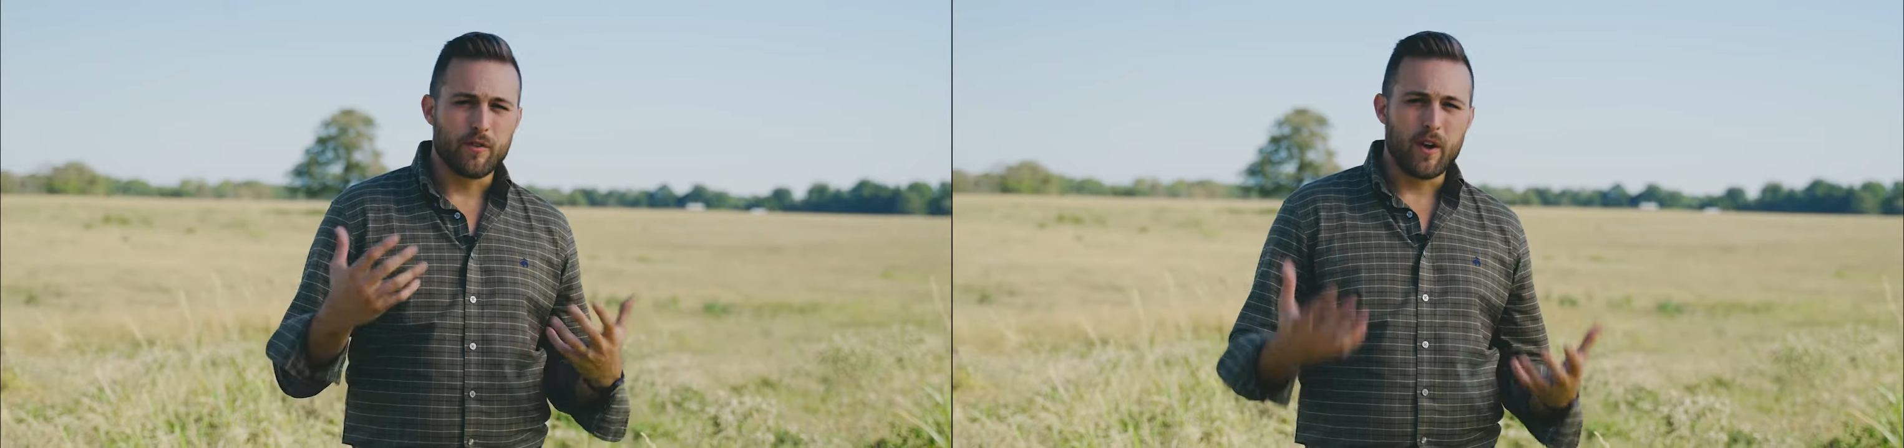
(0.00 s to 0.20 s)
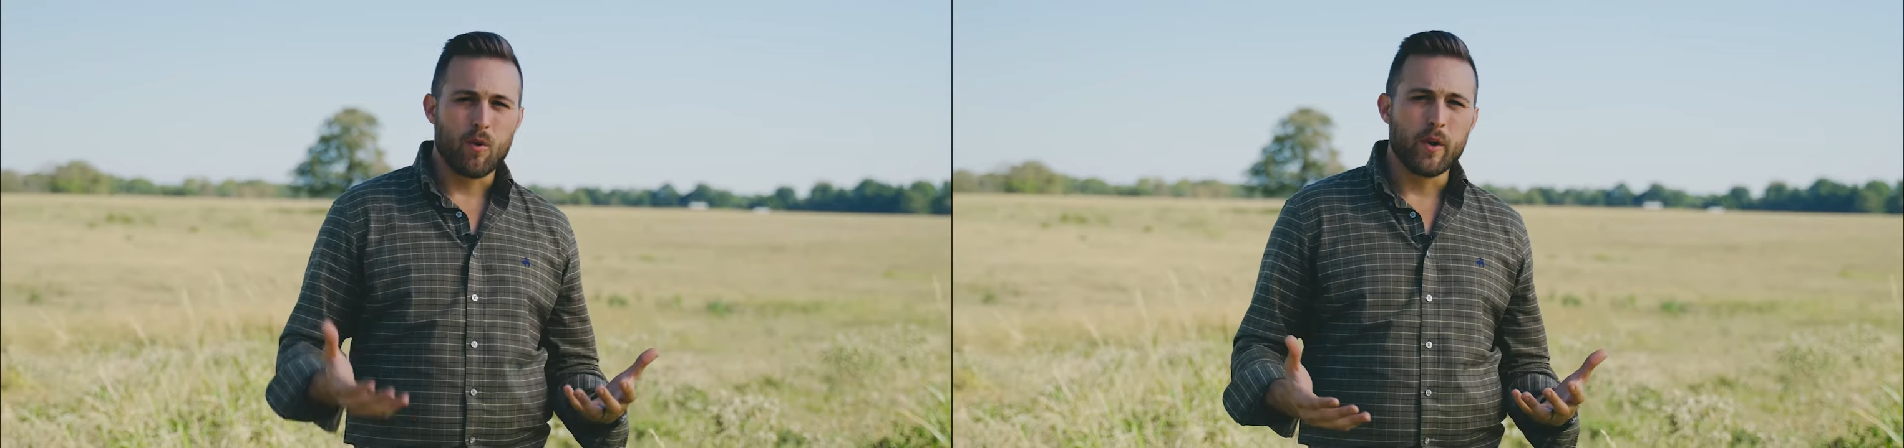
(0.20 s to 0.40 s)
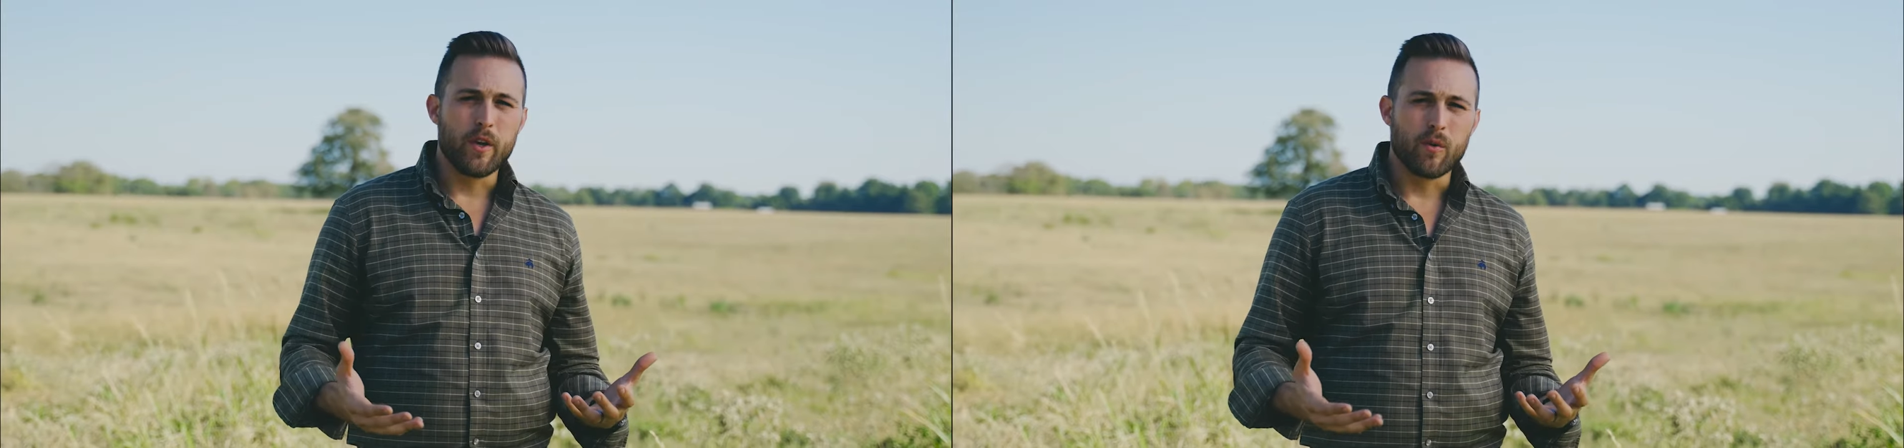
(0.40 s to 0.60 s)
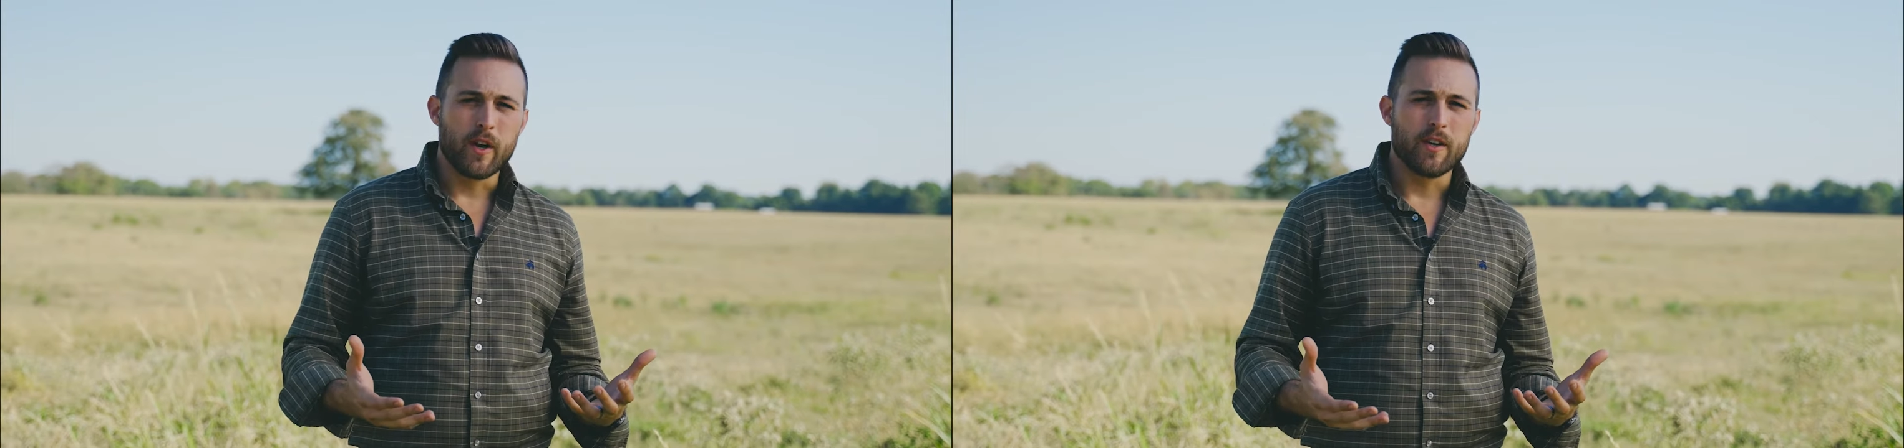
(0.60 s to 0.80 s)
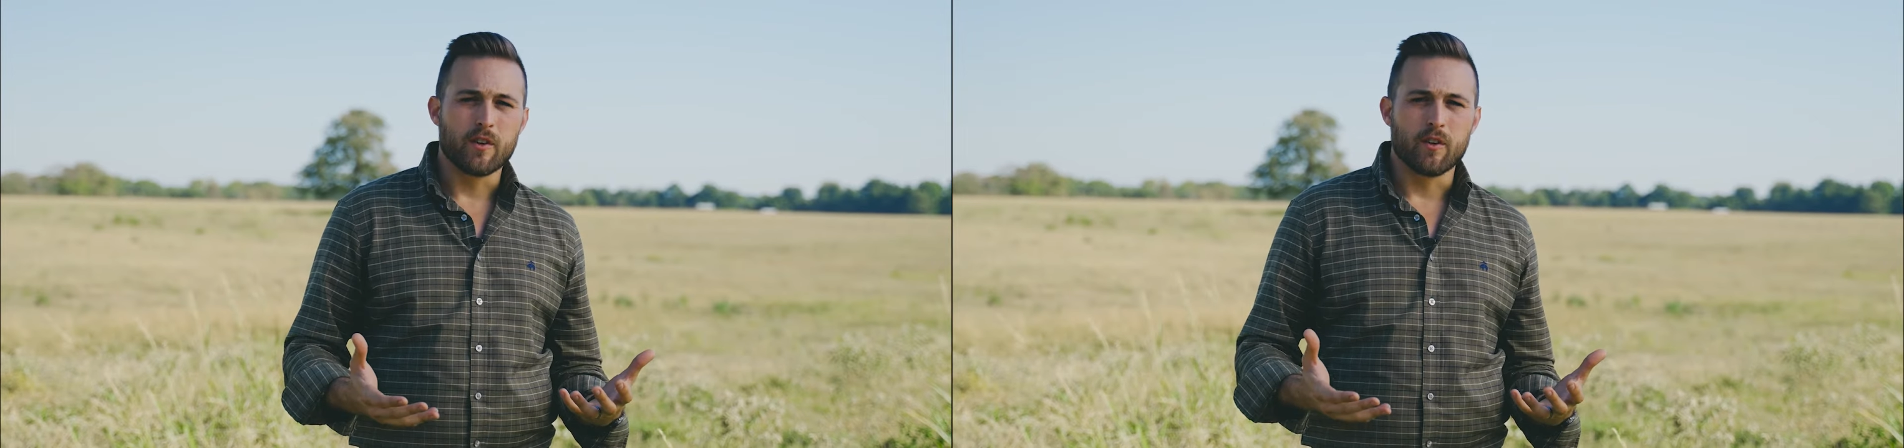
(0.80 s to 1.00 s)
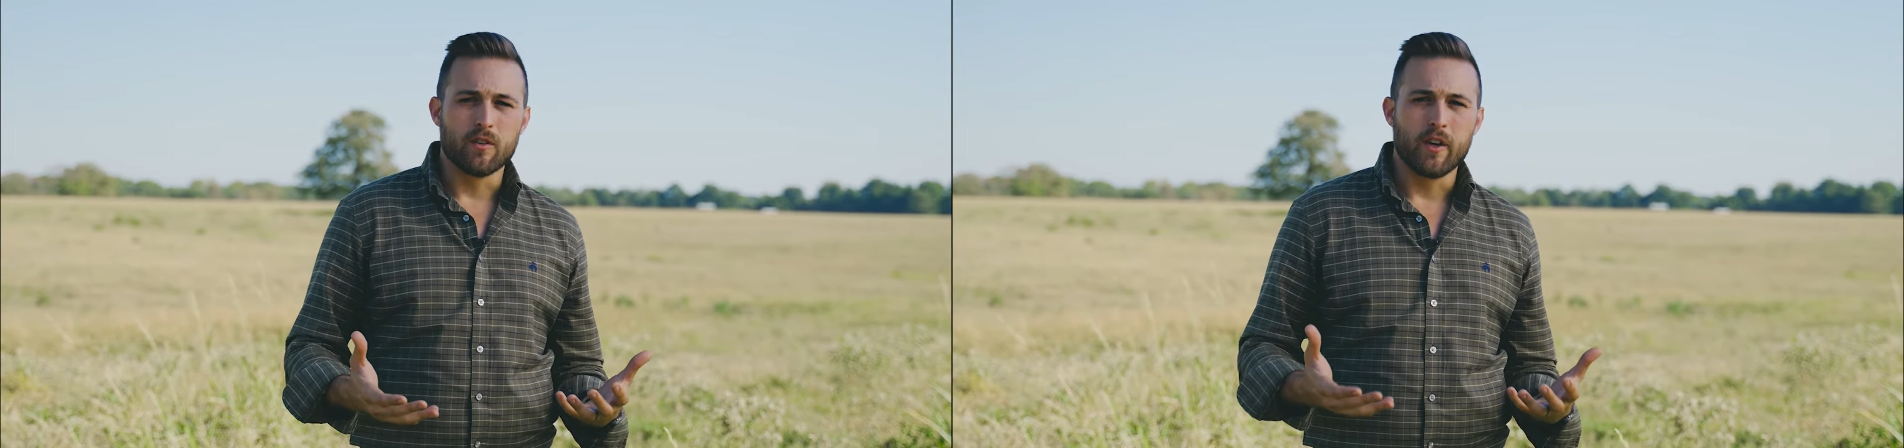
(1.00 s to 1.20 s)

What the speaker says: of how we raise our